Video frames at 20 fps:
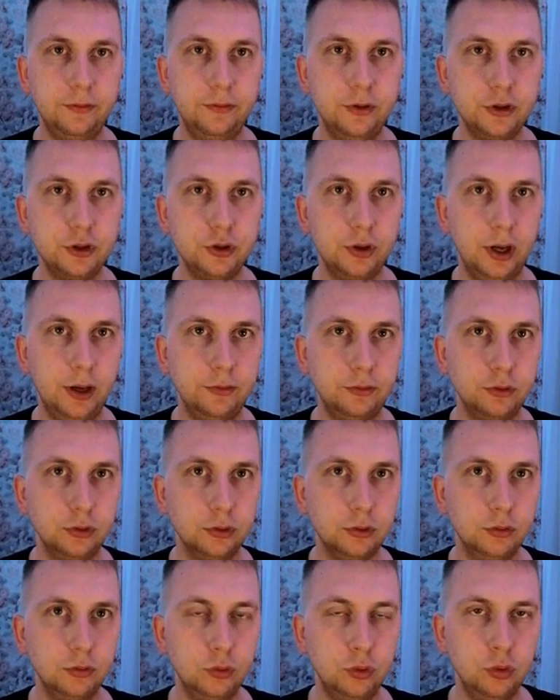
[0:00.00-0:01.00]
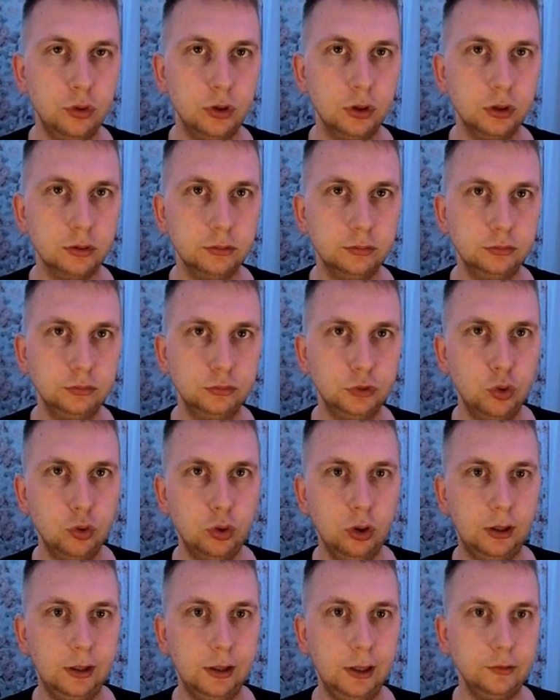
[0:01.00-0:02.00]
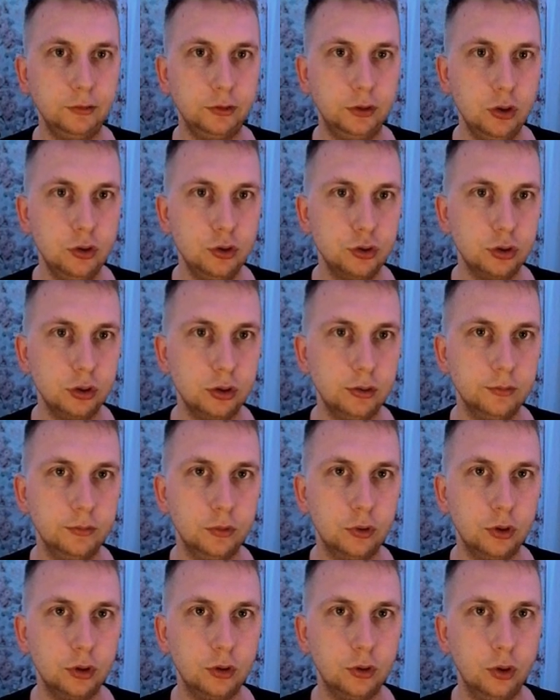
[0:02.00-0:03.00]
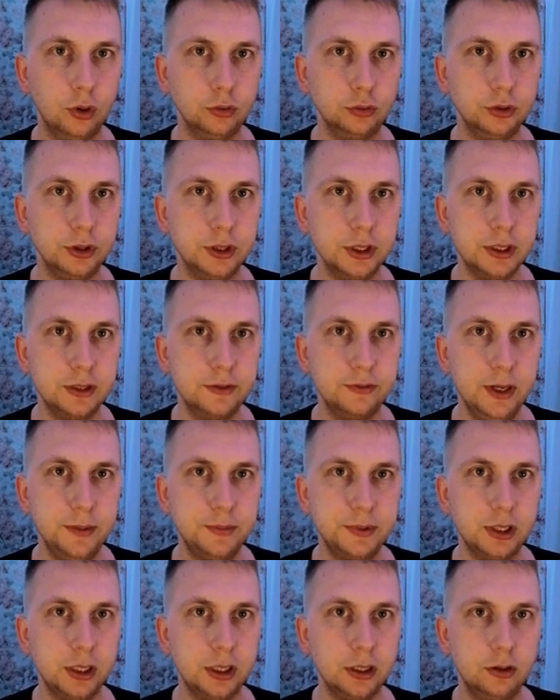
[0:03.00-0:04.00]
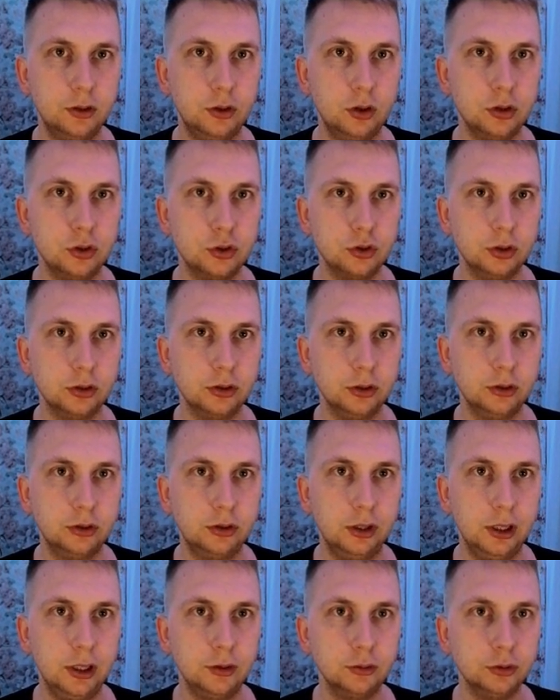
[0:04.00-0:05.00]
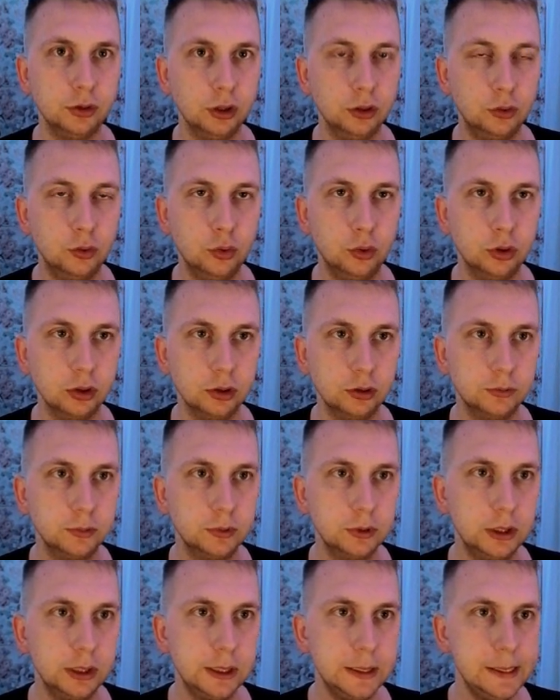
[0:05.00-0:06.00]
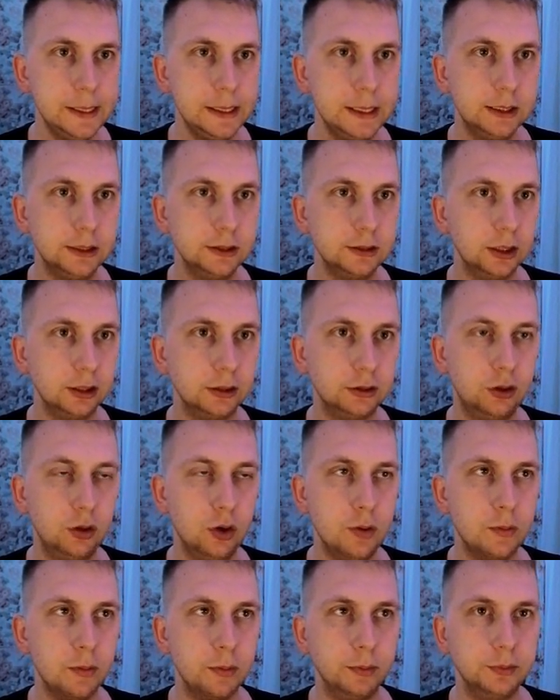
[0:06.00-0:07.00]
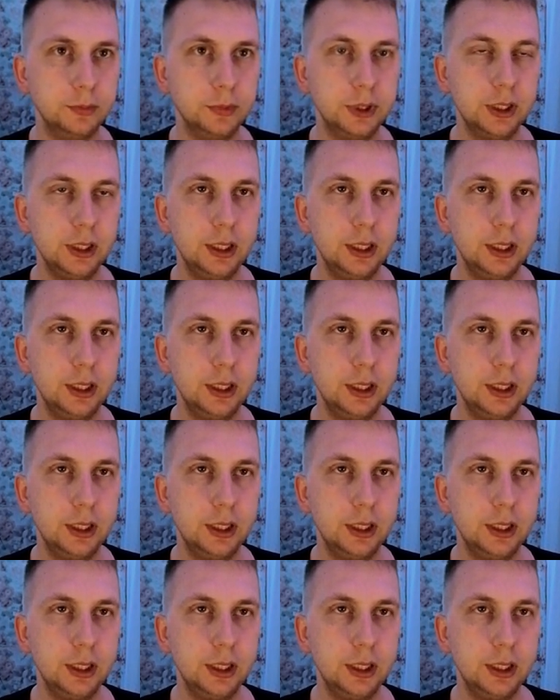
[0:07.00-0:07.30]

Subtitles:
First you have to Google Cloud Console or go to this website console.cloud.google.com.